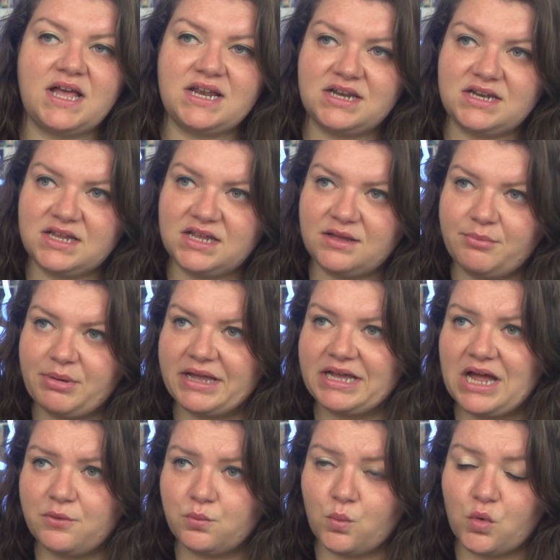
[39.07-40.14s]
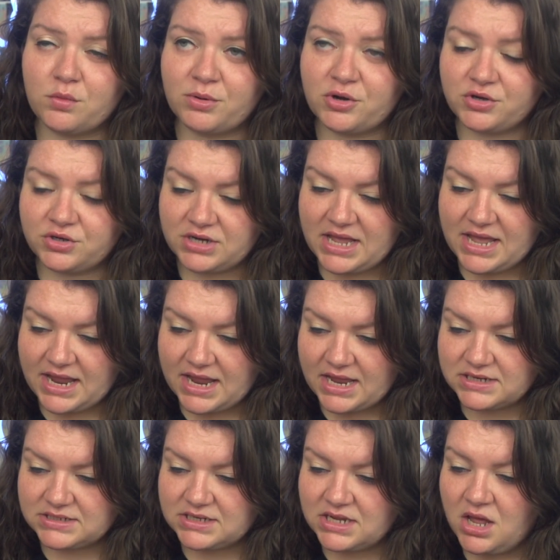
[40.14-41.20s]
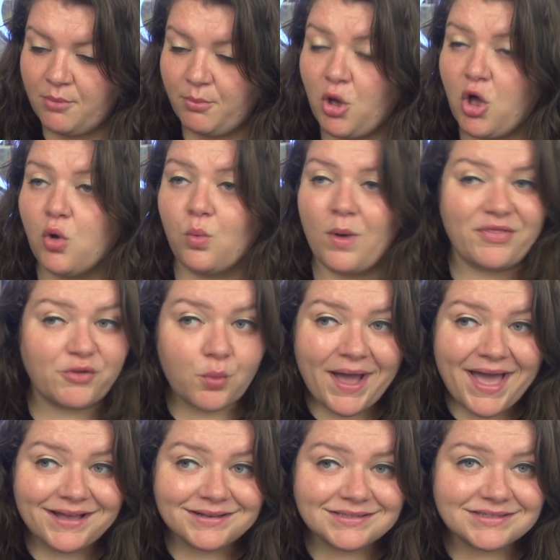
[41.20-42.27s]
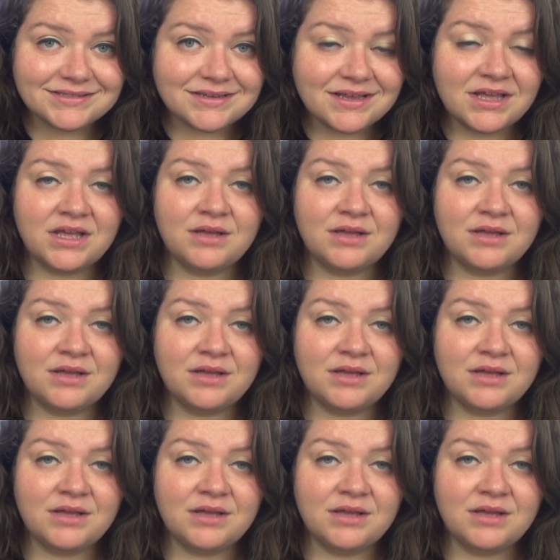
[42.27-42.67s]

editing by Cotton Warburton and Paul Weatherwax,